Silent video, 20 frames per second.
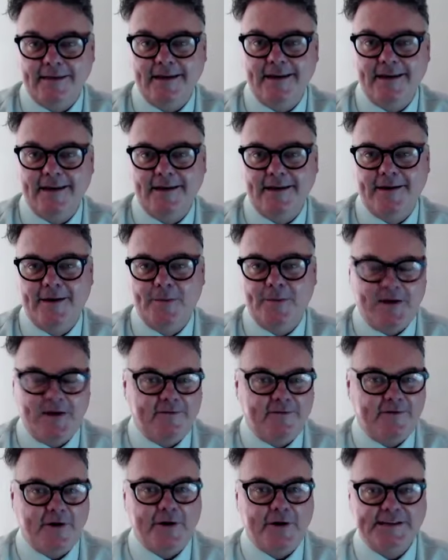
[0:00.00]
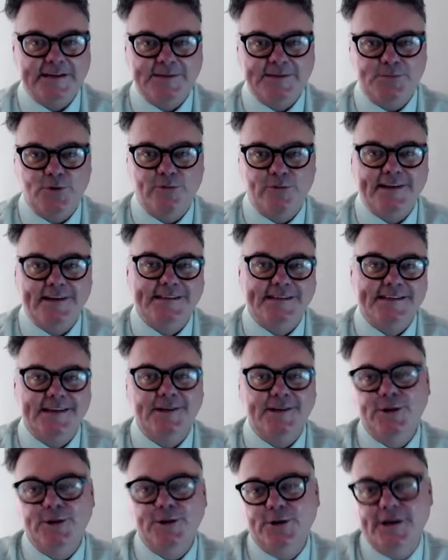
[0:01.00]
about various movies,
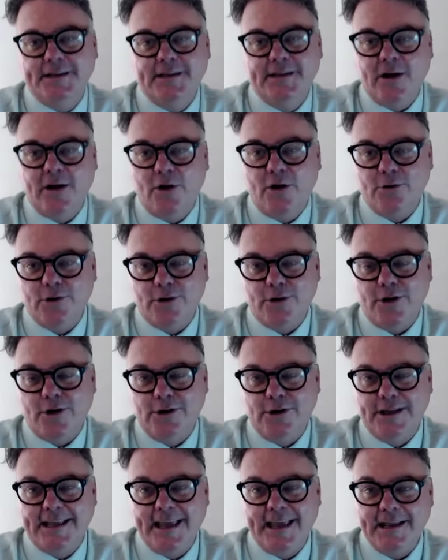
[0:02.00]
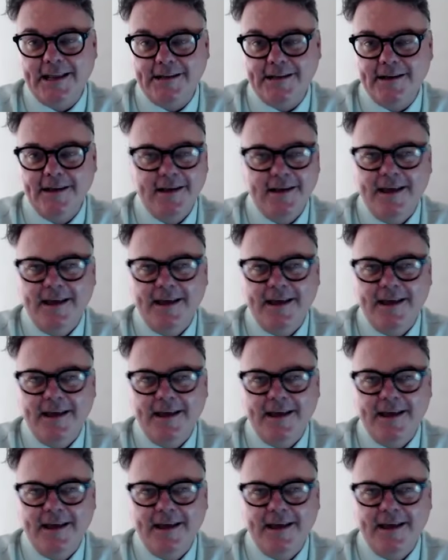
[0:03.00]
including The Coca-Cola Kid.